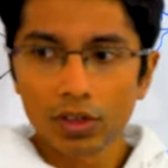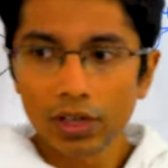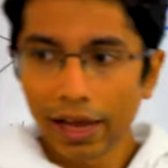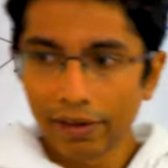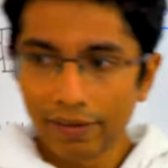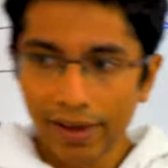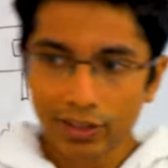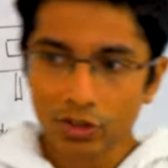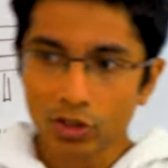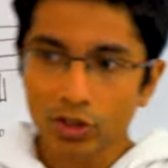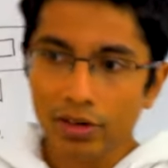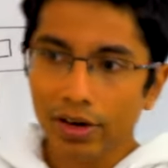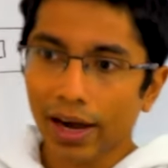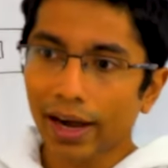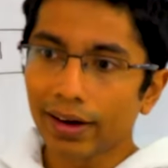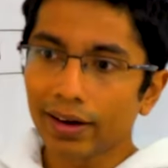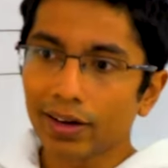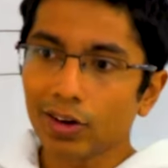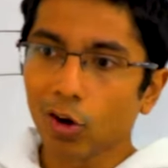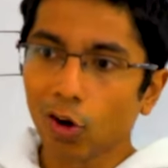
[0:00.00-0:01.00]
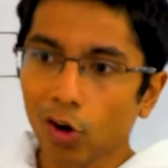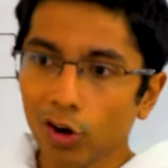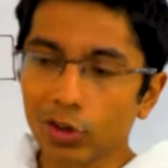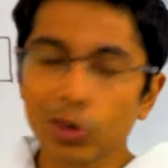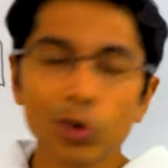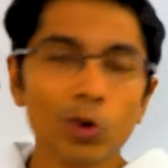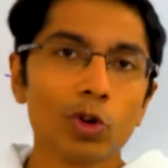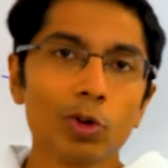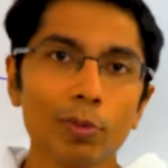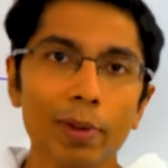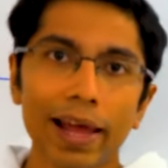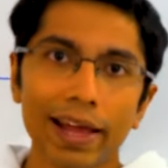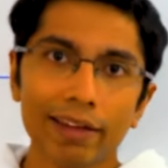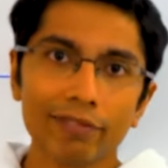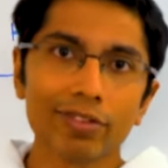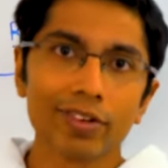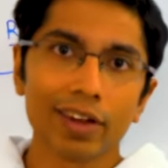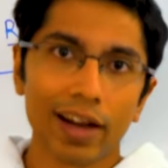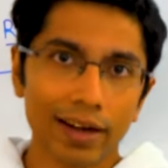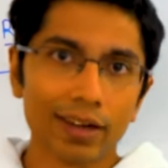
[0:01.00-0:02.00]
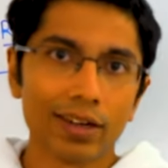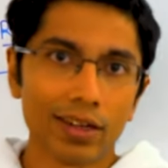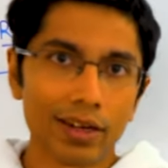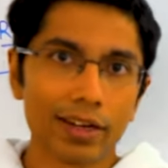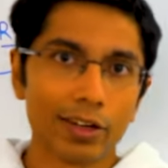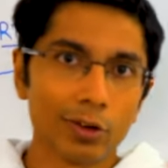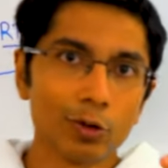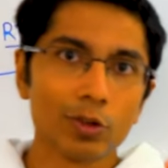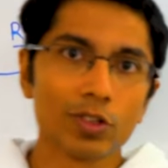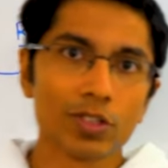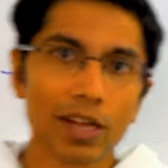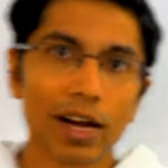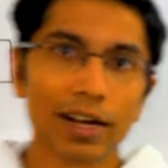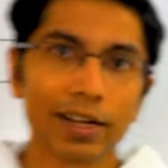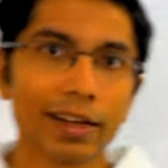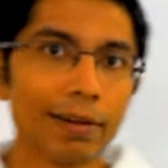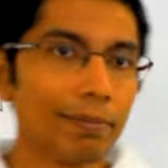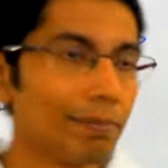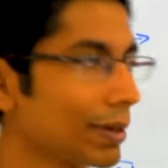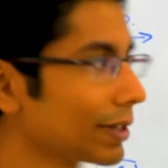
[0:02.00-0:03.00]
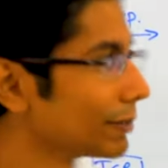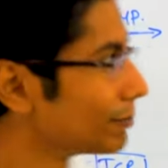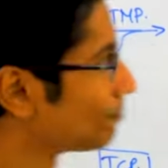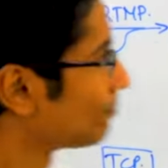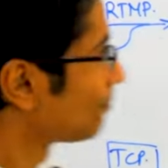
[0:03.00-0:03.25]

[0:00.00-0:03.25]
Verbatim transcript: I've actually tried it on YouTube Live and it uses RTMP.